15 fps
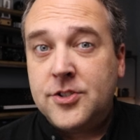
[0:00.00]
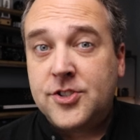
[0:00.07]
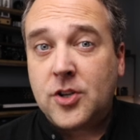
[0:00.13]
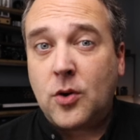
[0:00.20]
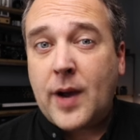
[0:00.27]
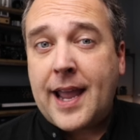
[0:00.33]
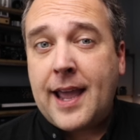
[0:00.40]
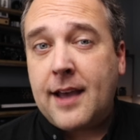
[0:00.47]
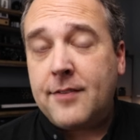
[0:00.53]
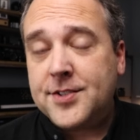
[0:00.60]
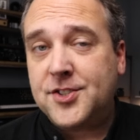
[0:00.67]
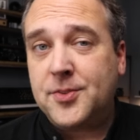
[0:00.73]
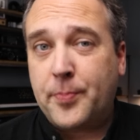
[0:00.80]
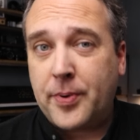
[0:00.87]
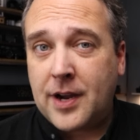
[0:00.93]
So I have a
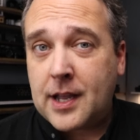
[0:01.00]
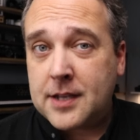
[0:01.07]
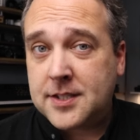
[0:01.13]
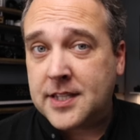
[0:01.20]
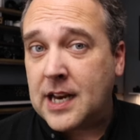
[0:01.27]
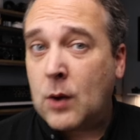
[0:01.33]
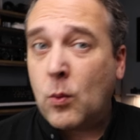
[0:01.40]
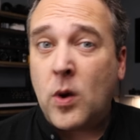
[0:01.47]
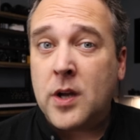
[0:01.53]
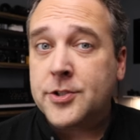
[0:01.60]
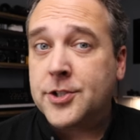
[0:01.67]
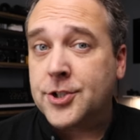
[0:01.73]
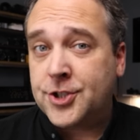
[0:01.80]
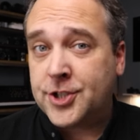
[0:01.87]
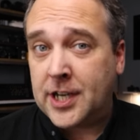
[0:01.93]
surprise that I
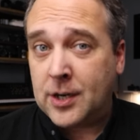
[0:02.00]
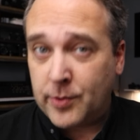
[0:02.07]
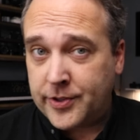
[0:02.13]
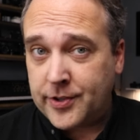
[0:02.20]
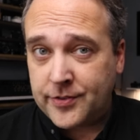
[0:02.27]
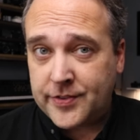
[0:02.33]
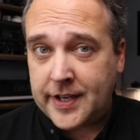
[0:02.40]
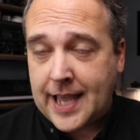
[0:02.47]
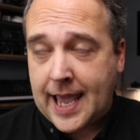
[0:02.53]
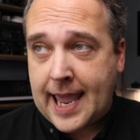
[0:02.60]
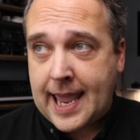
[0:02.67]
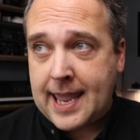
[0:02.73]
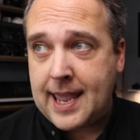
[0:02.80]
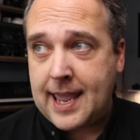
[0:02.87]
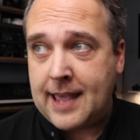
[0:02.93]
want to share with you
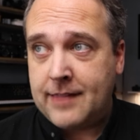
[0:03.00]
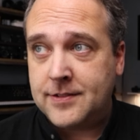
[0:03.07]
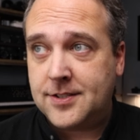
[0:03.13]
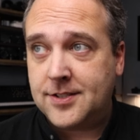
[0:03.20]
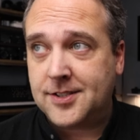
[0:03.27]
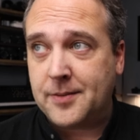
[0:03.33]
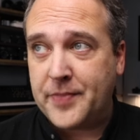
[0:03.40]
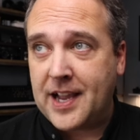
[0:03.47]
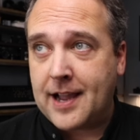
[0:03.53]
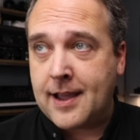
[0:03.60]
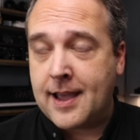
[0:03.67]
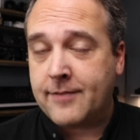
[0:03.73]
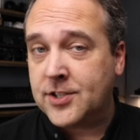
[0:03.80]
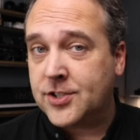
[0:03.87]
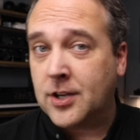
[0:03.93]
today, and this is something I
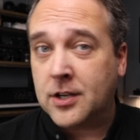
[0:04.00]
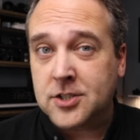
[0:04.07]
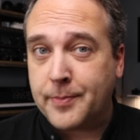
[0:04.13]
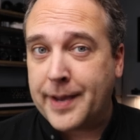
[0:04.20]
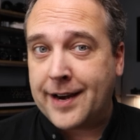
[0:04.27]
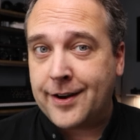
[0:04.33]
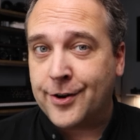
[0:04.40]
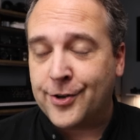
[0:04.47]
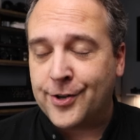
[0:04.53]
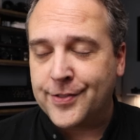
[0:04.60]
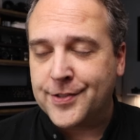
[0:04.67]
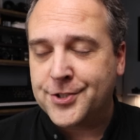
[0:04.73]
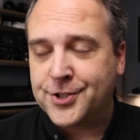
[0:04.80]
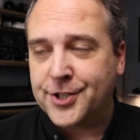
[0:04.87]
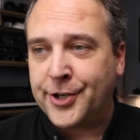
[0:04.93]
haven't talked about at all on
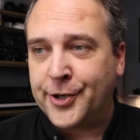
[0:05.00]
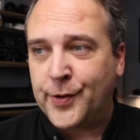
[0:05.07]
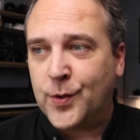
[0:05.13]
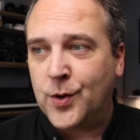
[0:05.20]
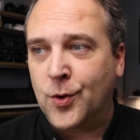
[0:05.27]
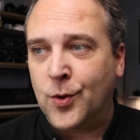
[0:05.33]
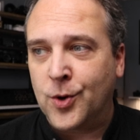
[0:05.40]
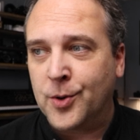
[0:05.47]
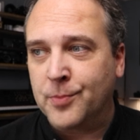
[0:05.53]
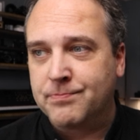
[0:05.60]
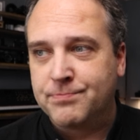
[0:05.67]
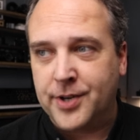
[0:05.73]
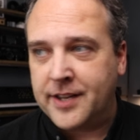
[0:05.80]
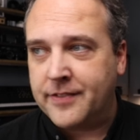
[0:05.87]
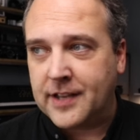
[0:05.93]
the show or
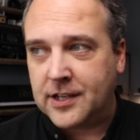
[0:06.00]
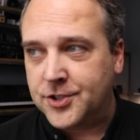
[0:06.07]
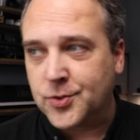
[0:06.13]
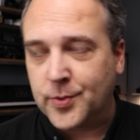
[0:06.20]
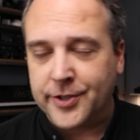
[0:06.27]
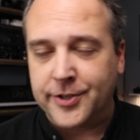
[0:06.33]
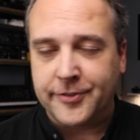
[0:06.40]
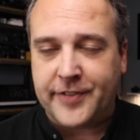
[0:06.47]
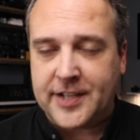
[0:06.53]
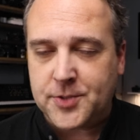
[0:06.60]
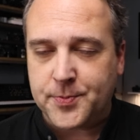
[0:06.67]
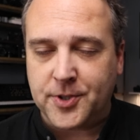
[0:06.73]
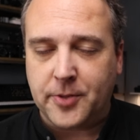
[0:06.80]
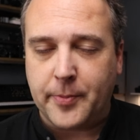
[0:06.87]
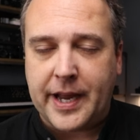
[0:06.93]
put anything on Twitter or
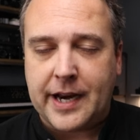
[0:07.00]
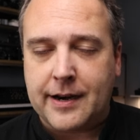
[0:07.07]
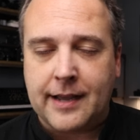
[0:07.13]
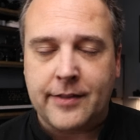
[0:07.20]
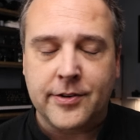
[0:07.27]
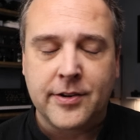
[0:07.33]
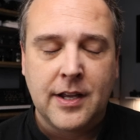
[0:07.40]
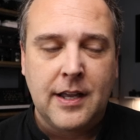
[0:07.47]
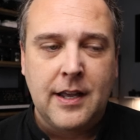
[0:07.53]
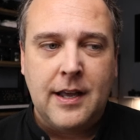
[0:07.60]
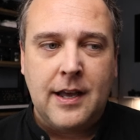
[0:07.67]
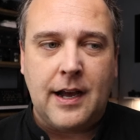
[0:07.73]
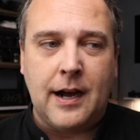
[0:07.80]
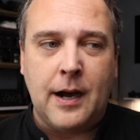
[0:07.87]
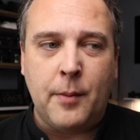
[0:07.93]
Facebook about it either.
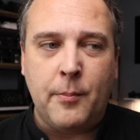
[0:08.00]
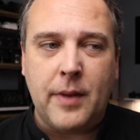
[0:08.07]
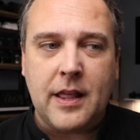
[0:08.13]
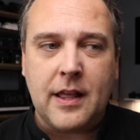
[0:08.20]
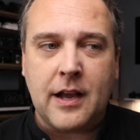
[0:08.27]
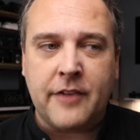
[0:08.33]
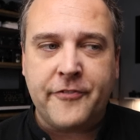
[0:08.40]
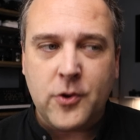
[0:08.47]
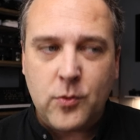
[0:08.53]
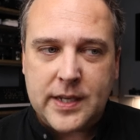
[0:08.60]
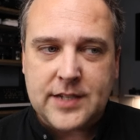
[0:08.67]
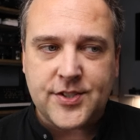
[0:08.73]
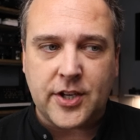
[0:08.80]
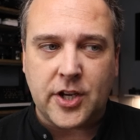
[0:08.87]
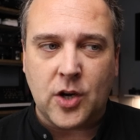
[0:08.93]
Um, a few
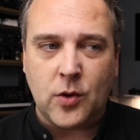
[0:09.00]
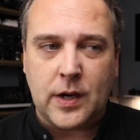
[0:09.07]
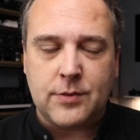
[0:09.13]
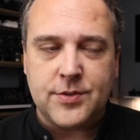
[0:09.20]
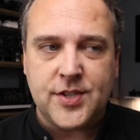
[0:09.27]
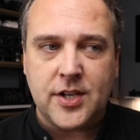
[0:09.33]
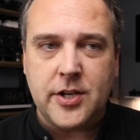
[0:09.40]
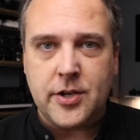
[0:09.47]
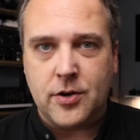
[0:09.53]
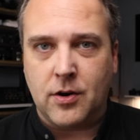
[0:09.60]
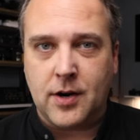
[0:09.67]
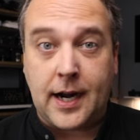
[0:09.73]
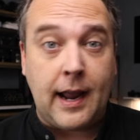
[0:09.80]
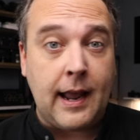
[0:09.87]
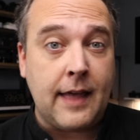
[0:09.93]
weeks ago when I was in New
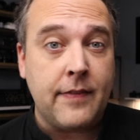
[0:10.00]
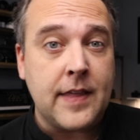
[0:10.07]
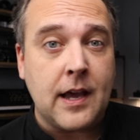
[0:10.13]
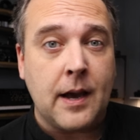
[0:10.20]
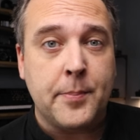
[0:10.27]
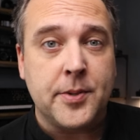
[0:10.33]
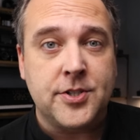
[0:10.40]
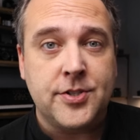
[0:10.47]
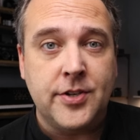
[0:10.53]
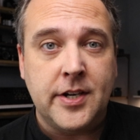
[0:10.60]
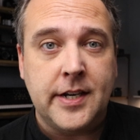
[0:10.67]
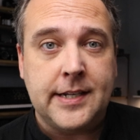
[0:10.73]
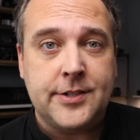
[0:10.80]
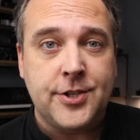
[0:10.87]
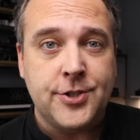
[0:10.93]
York, I had the
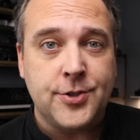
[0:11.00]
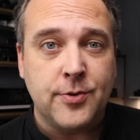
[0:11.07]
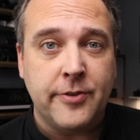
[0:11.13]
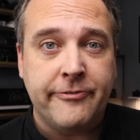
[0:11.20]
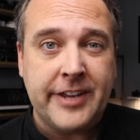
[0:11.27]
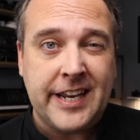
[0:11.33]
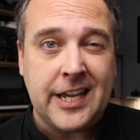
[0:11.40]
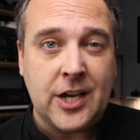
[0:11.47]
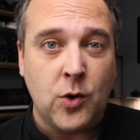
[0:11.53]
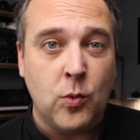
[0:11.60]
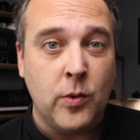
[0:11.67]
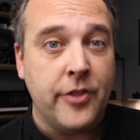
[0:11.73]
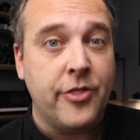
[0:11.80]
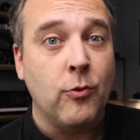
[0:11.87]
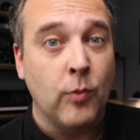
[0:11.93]
opportunity to do a video
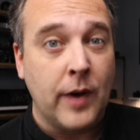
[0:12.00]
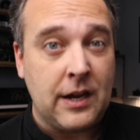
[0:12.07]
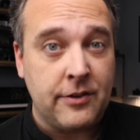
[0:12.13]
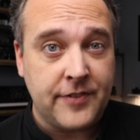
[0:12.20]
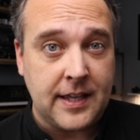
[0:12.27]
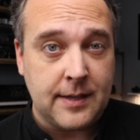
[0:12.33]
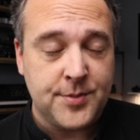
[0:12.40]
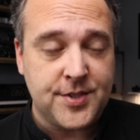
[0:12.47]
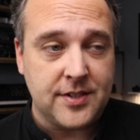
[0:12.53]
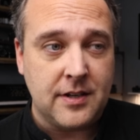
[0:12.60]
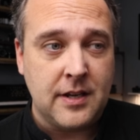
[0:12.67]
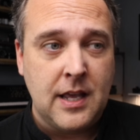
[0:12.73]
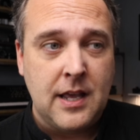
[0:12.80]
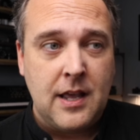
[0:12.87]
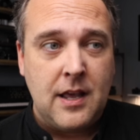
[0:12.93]
with Ralph
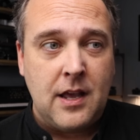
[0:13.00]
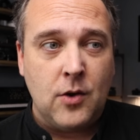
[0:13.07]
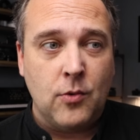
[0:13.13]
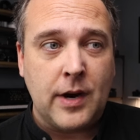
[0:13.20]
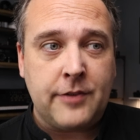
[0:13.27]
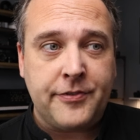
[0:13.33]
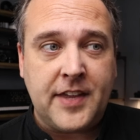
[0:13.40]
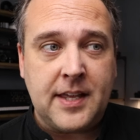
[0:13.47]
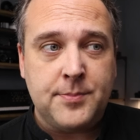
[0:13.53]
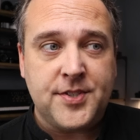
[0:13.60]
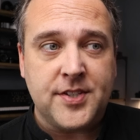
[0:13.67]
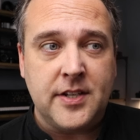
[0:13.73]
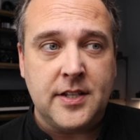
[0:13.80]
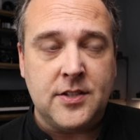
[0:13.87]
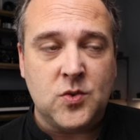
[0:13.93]
Gibson. Ralph
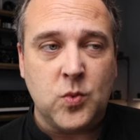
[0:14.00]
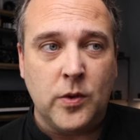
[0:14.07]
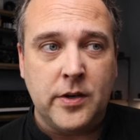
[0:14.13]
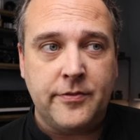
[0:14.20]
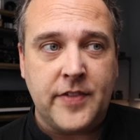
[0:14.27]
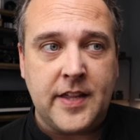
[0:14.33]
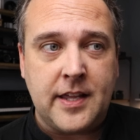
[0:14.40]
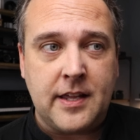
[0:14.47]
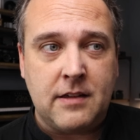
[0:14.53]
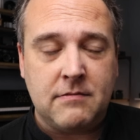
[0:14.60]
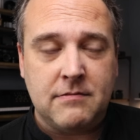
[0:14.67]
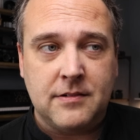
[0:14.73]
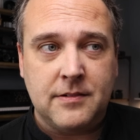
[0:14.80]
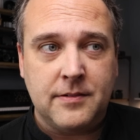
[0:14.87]
Gibson is one of the